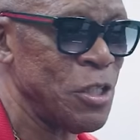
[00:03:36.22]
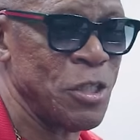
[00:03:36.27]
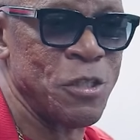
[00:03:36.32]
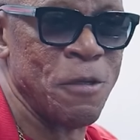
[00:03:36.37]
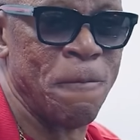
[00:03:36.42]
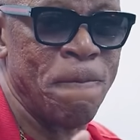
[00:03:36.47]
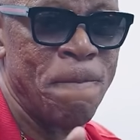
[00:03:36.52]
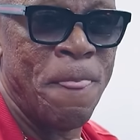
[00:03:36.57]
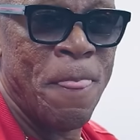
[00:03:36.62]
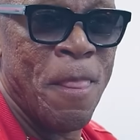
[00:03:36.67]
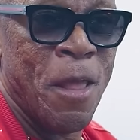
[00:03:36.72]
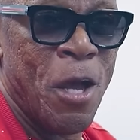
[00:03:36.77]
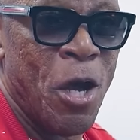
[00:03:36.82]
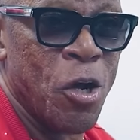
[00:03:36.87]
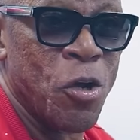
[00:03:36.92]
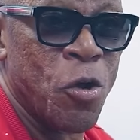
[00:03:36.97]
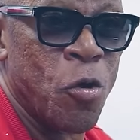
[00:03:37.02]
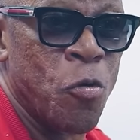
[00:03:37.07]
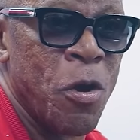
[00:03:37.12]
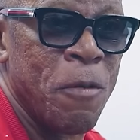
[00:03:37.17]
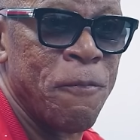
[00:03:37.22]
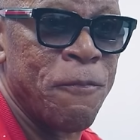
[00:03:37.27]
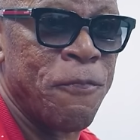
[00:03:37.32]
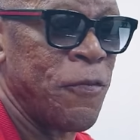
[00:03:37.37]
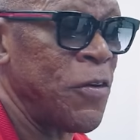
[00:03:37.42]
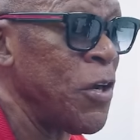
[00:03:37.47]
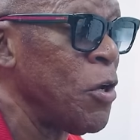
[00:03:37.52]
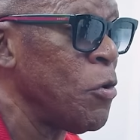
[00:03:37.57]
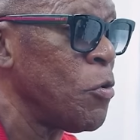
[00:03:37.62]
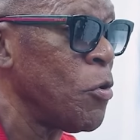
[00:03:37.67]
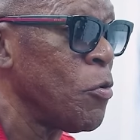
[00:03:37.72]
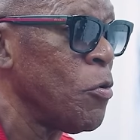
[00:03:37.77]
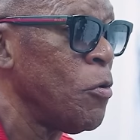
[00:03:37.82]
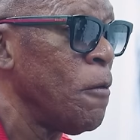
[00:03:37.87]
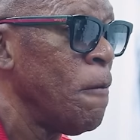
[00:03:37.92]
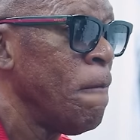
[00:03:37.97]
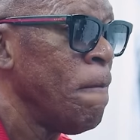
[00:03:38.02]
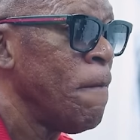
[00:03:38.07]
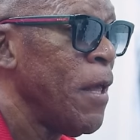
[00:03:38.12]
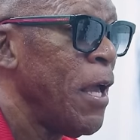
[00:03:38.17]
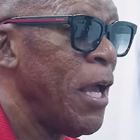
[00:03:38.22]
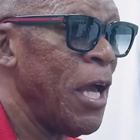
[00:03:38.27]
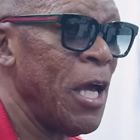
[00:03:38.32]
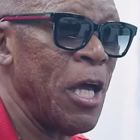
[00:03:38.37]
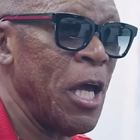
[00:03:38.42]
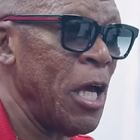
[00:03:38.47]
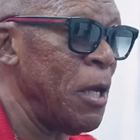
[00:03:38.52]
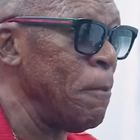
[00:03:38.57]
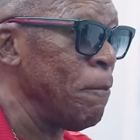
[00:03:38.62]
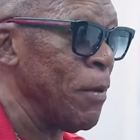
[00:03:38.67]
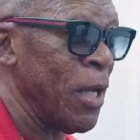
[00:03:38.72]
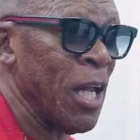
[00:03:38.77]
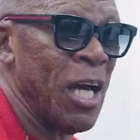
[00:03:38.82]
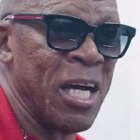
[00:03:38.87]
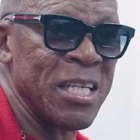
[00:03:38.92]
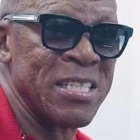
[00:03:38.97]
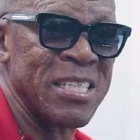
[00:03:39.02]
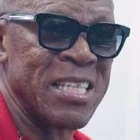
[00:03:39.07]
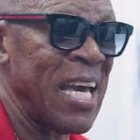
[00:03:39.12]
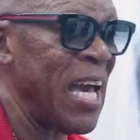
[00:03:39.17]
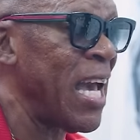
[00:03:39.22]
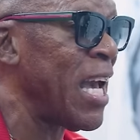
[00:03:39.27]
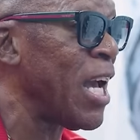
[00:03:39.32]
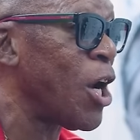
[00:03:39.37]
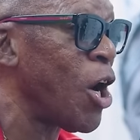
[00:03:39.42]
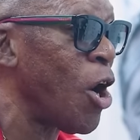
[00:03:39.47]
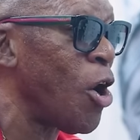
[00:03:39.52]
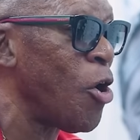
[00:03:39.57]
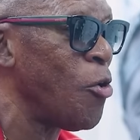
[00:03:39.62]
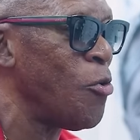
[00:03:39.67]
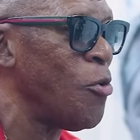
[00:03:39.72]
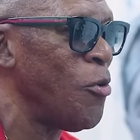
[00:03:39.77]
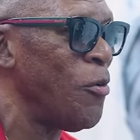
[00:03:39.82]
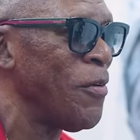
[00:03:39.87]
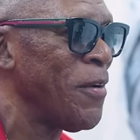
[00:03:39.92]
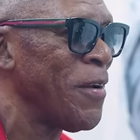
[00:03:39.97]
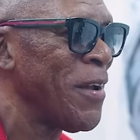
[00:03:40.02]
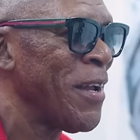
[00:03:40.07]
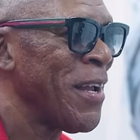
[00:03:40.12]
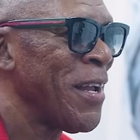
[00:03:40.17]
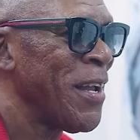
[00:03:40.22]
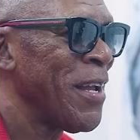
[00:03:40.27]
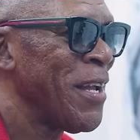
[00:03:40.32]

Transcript: this is a, a Crip funeral, and, and Bloods can't go.